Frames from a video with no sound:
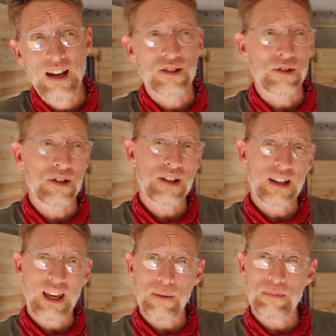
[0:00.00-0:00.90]
So since I
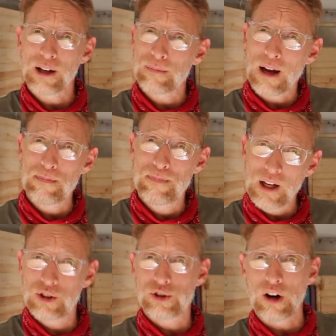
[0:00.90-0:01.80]
can't bring my
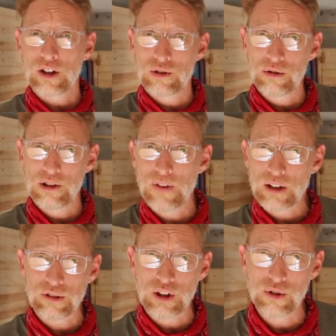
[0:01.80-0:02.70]
big truck to the
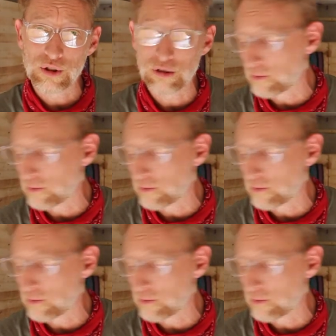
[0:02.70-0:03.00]
Vectric user